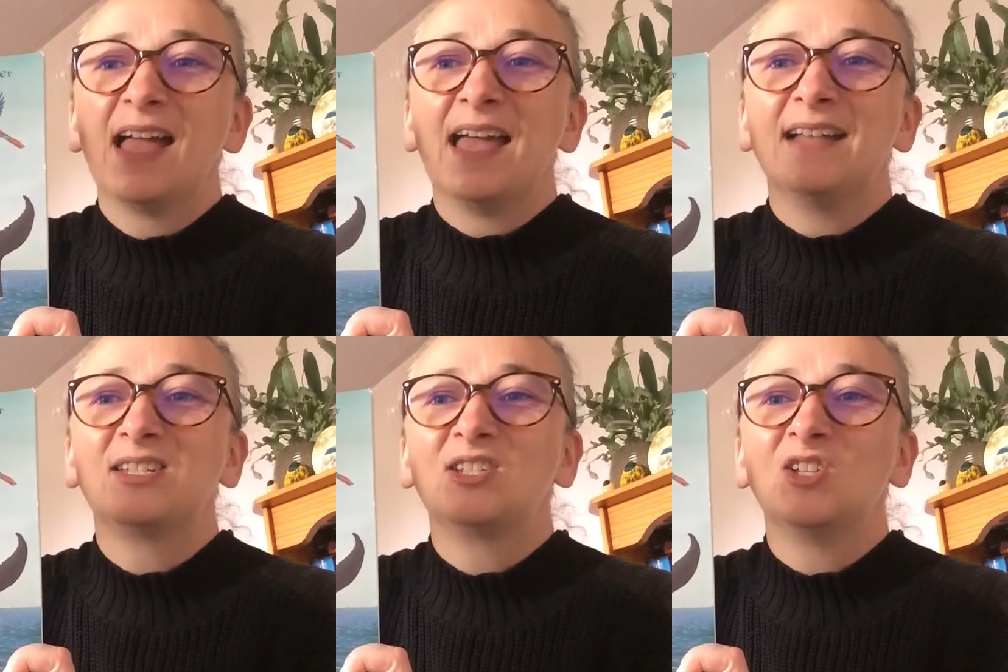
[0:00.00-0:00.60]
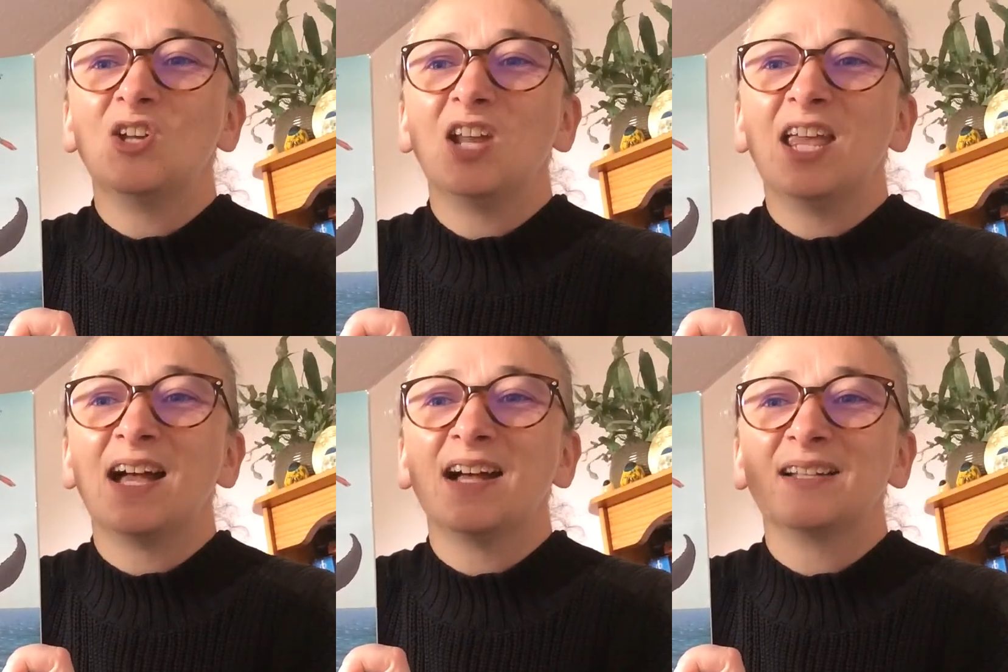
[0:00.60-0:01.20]
It's
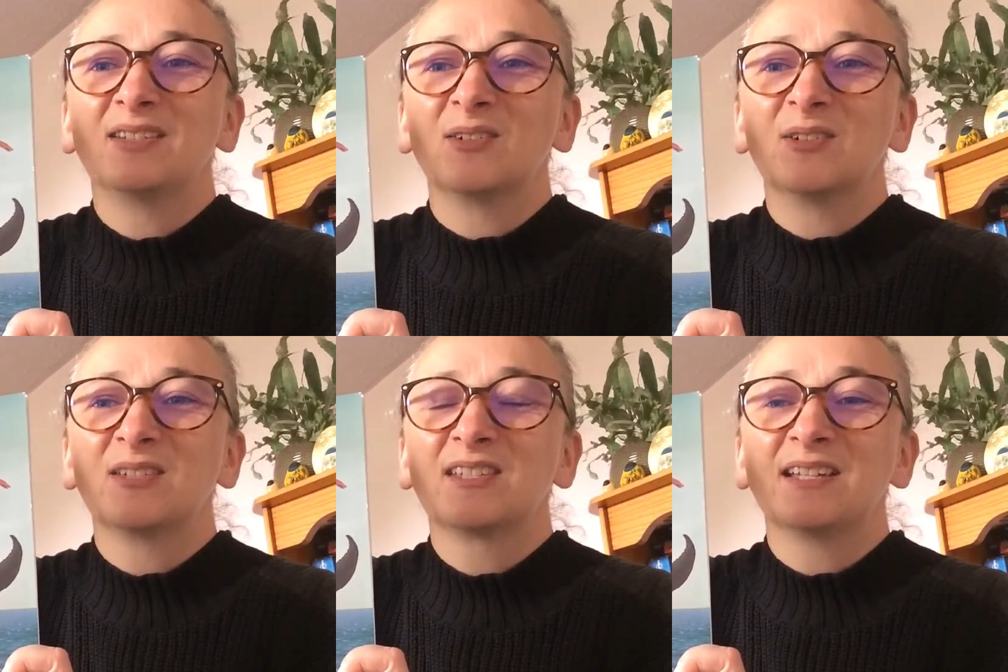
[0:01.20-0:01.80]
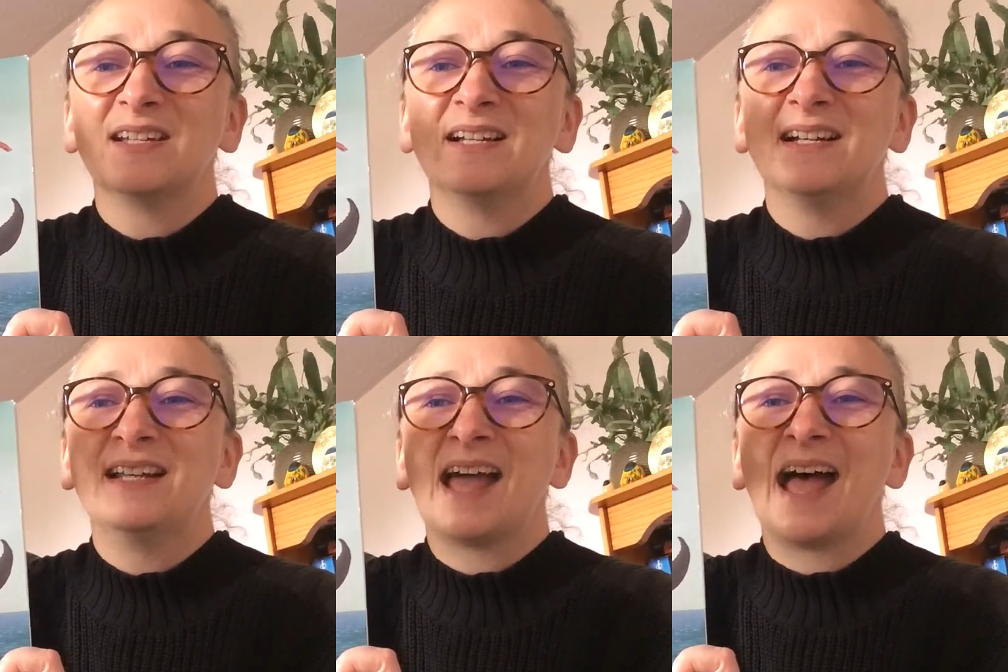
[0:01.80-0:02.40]
Julia
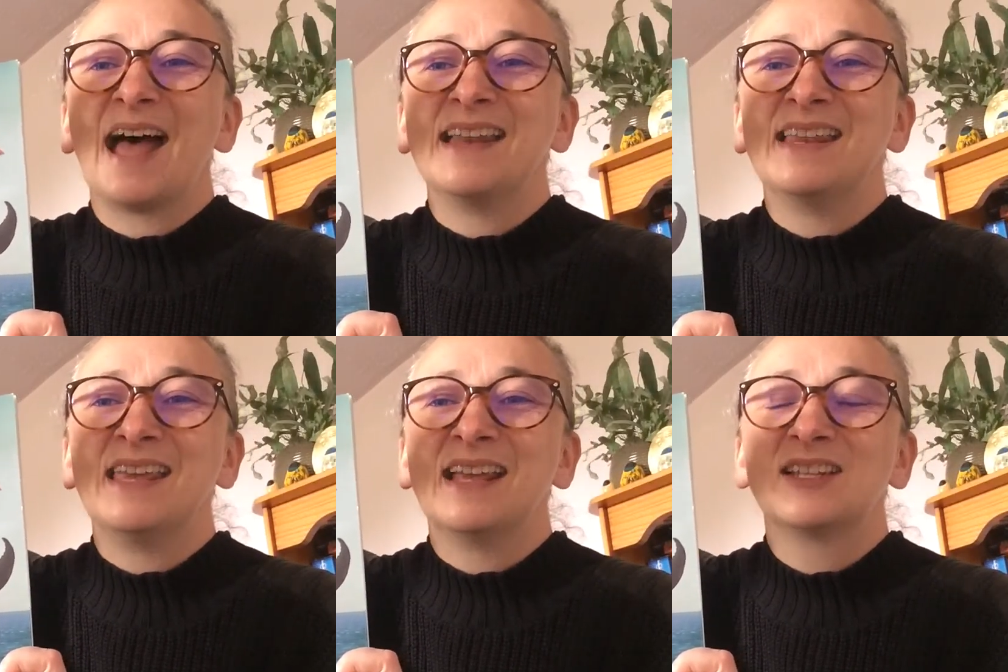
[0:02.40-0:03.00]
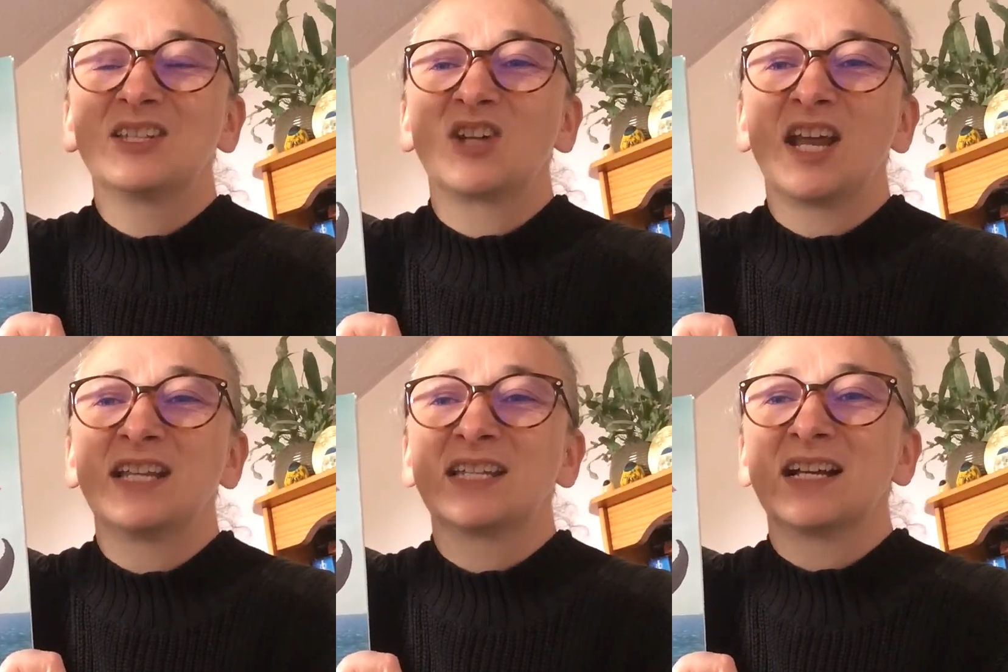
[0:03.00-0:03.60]
Donaldson, and the
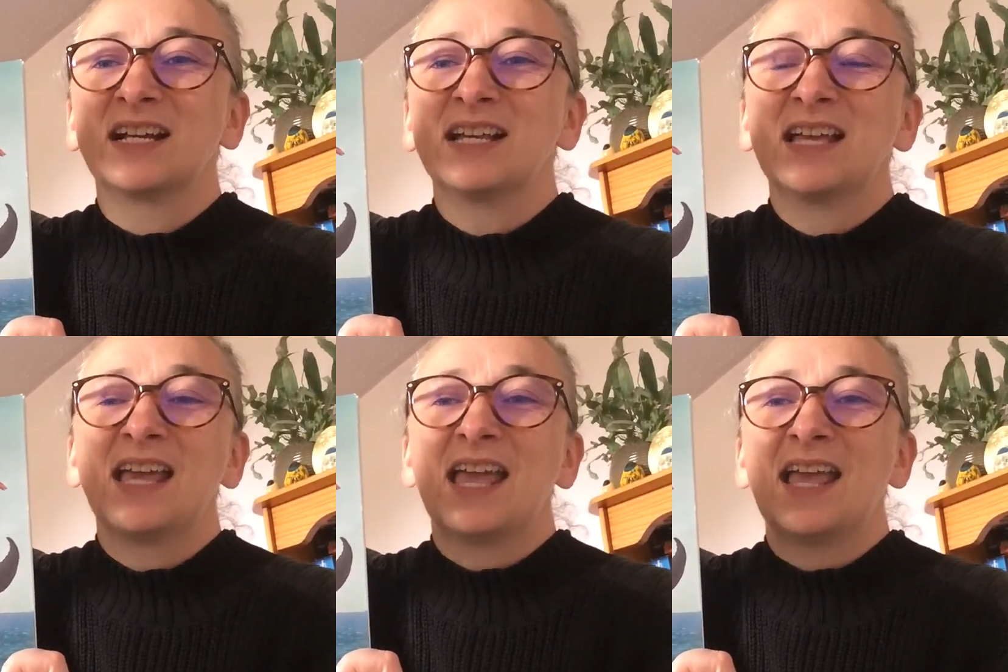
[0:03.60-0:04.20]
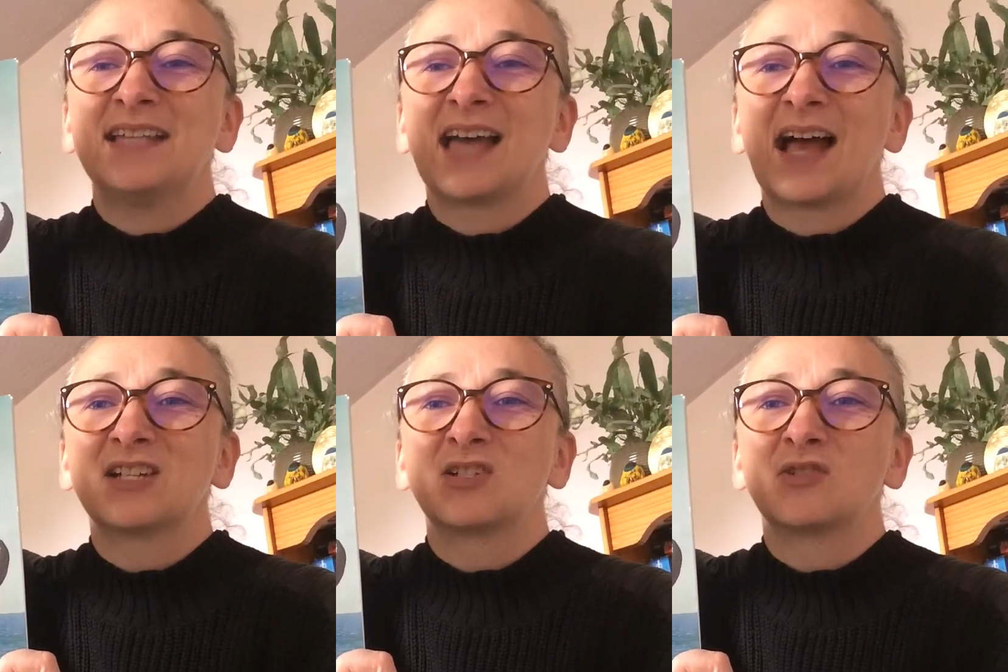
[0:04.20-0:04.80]
illustrator is
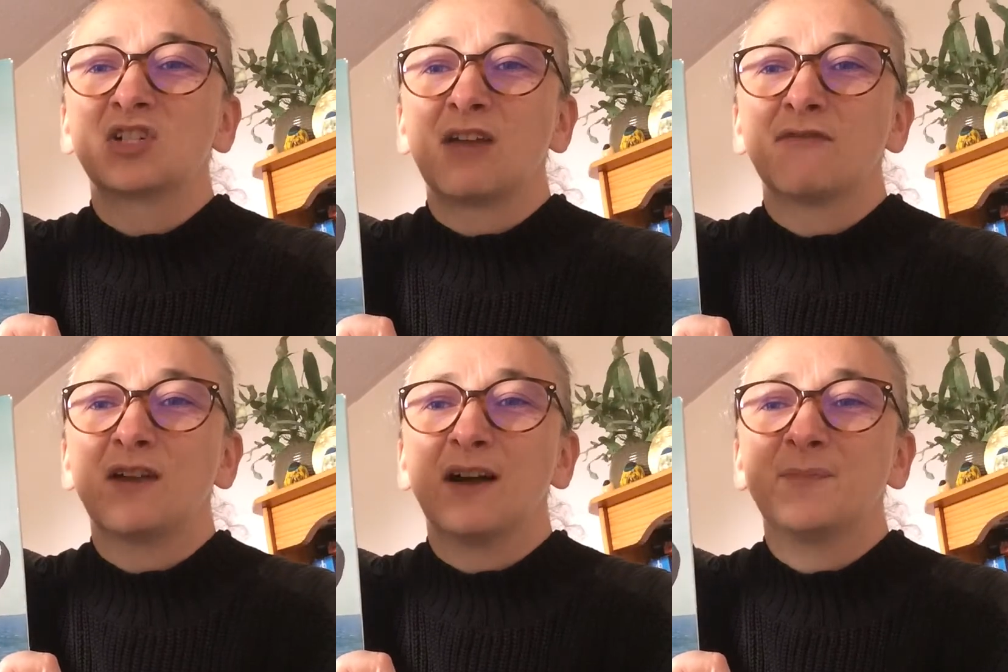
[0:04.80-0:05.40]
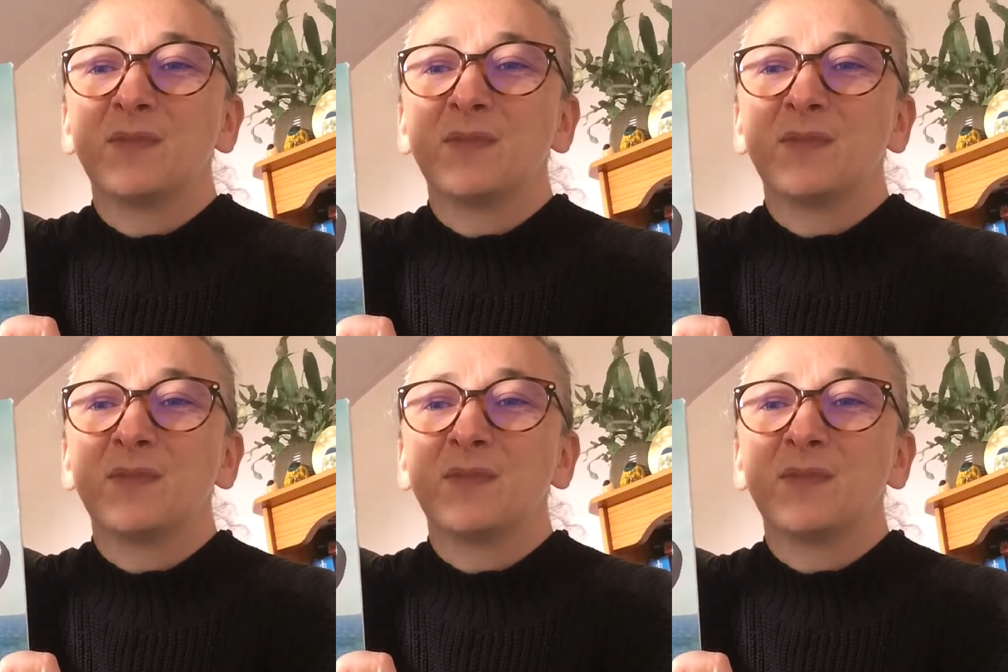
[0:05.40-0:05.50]
Axel Scheffler.